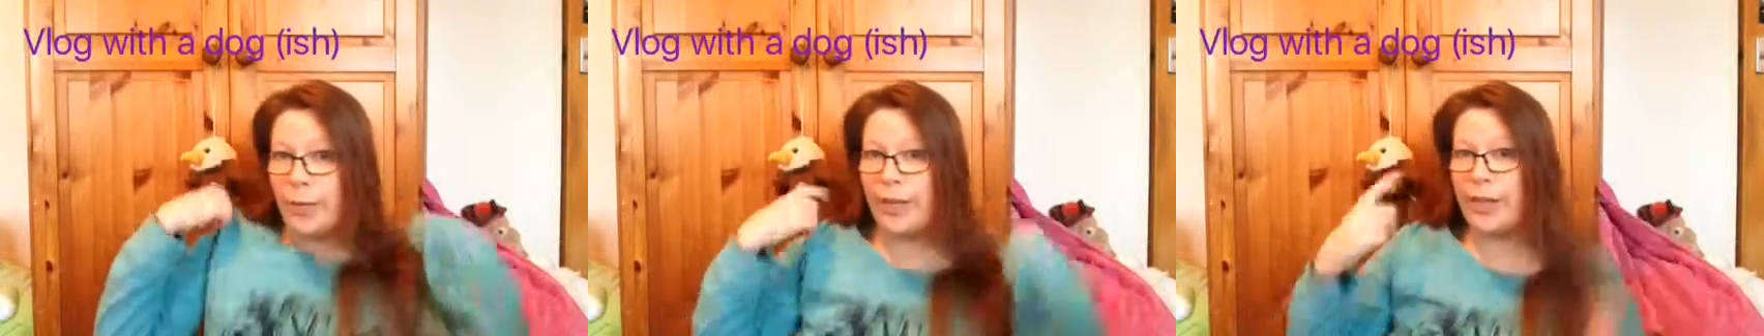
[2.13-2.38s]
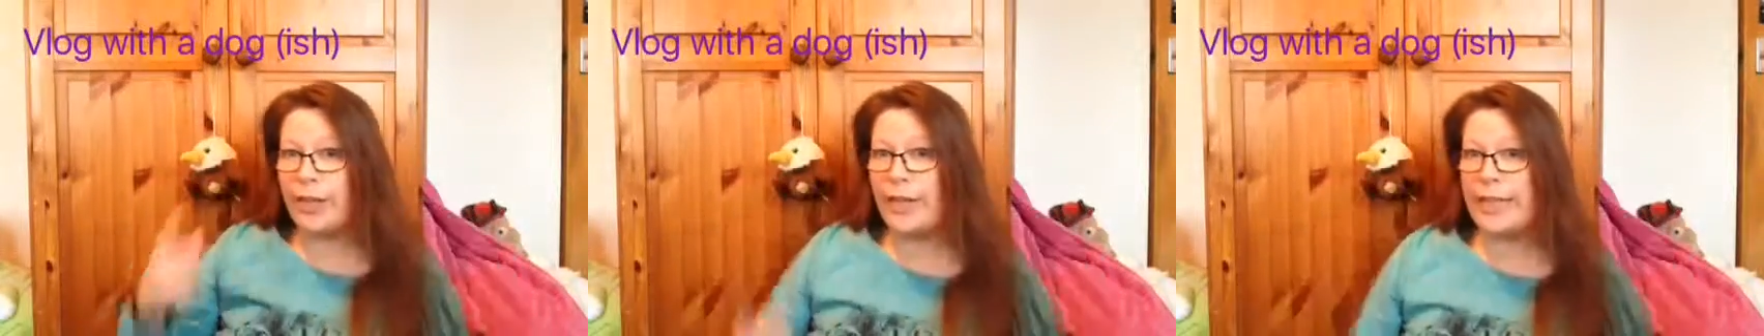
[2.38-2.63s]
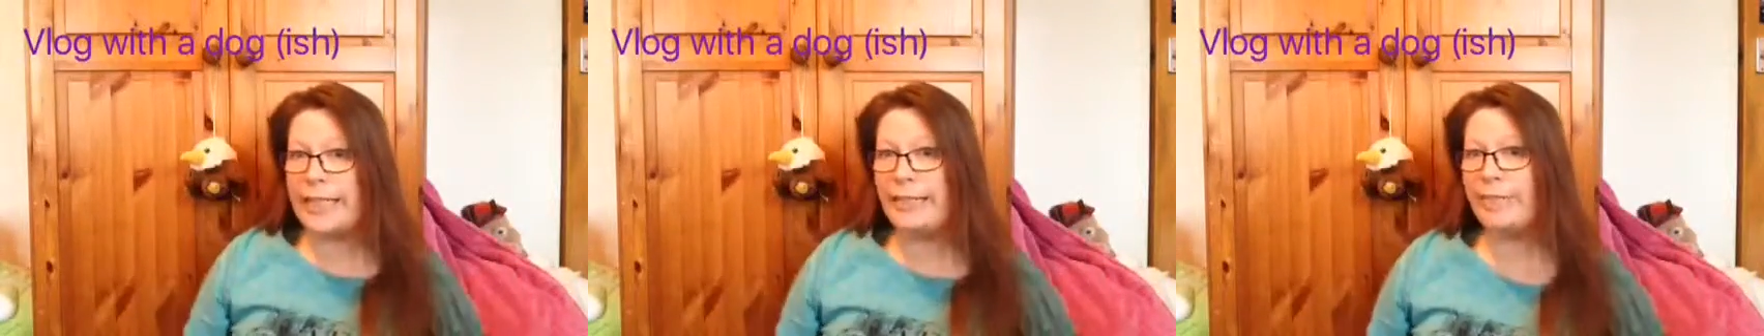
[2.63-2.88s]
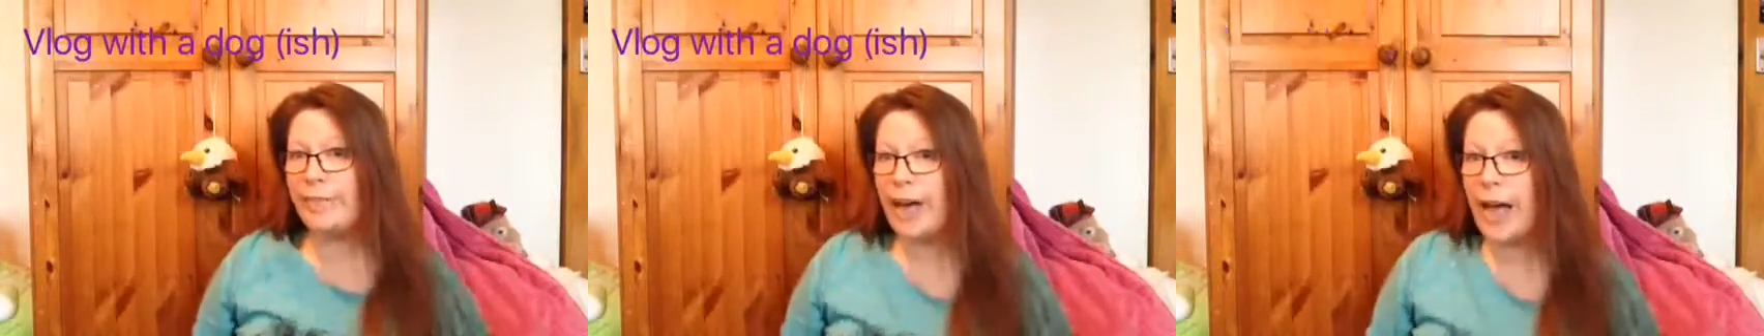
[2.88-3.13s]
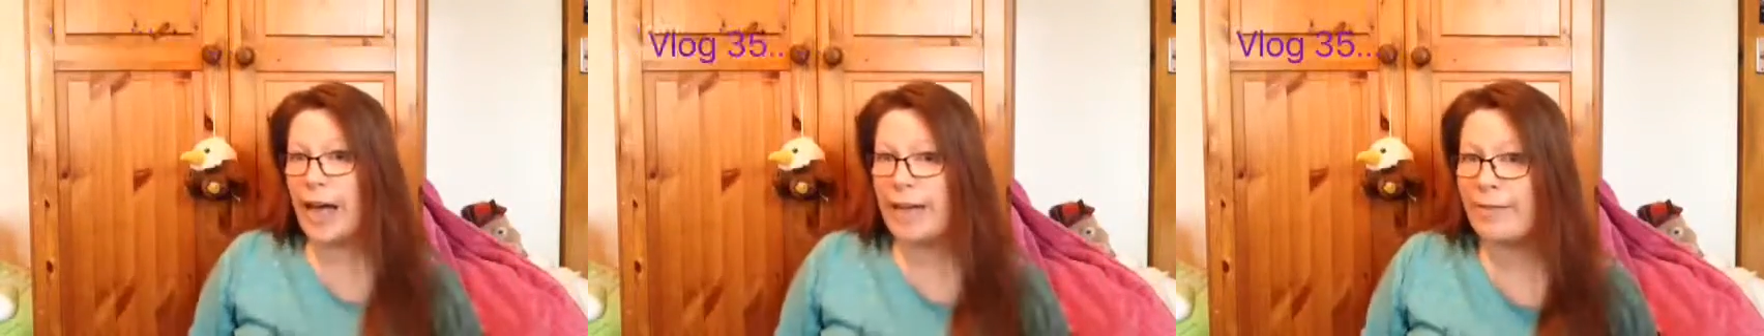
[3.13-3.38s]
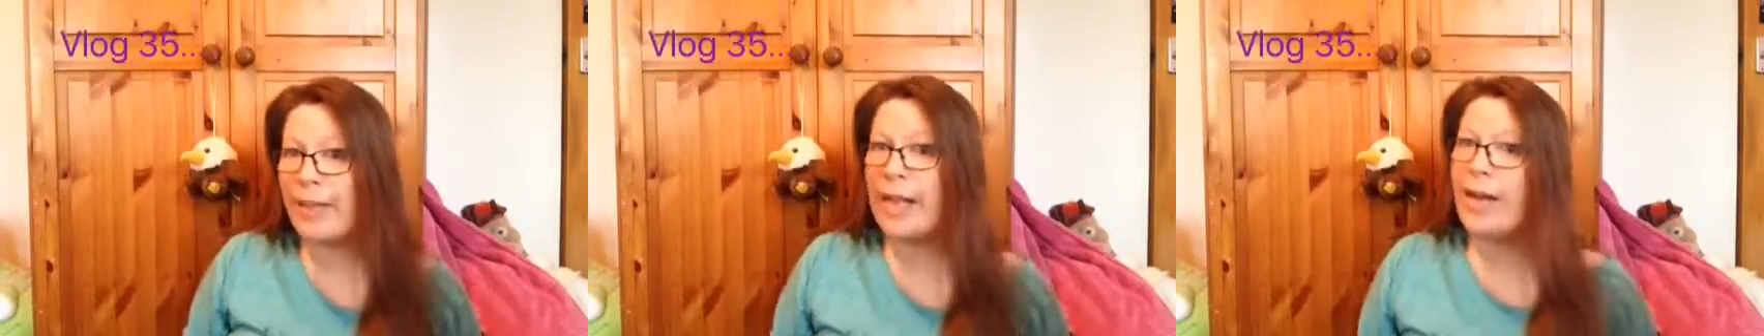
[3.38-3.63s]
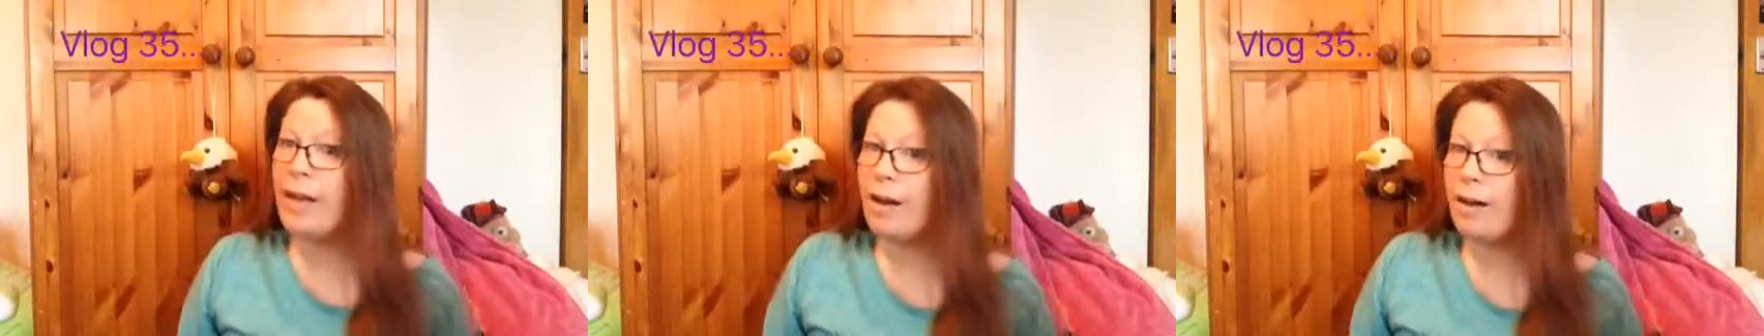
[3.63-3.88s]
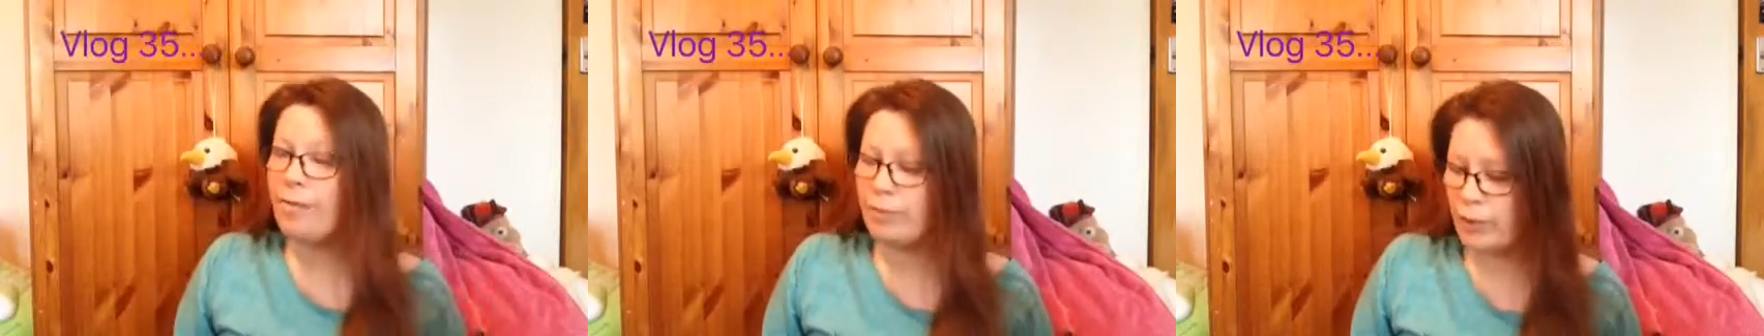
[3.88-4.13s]
35
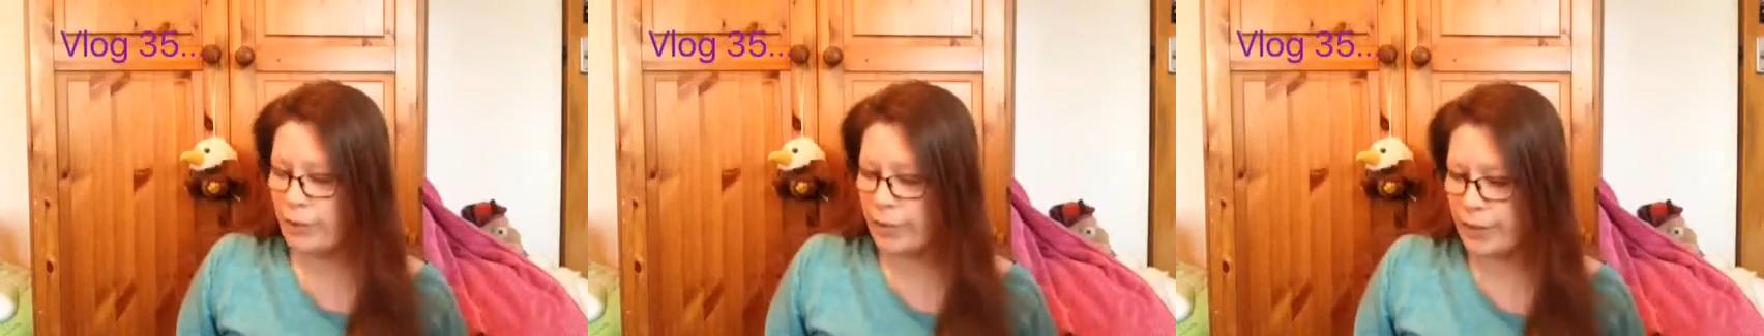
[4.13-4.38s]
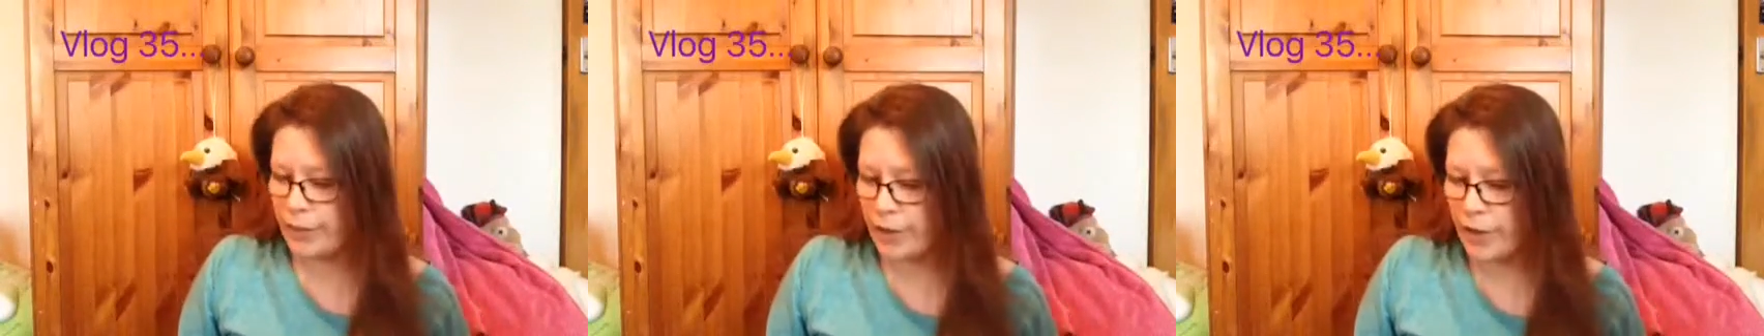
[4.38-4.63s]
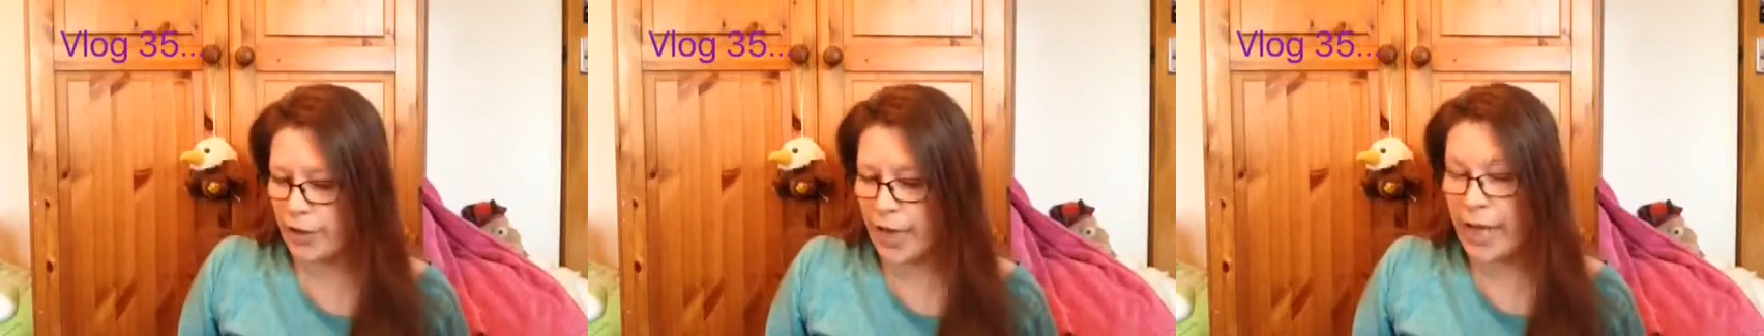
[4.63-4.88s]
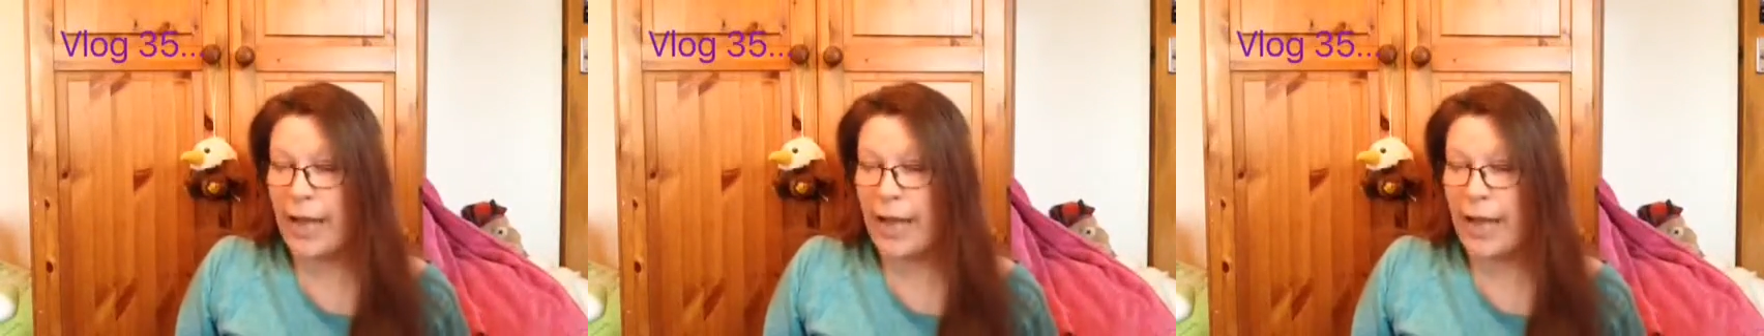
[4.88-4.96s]
of Vlog with a Dog.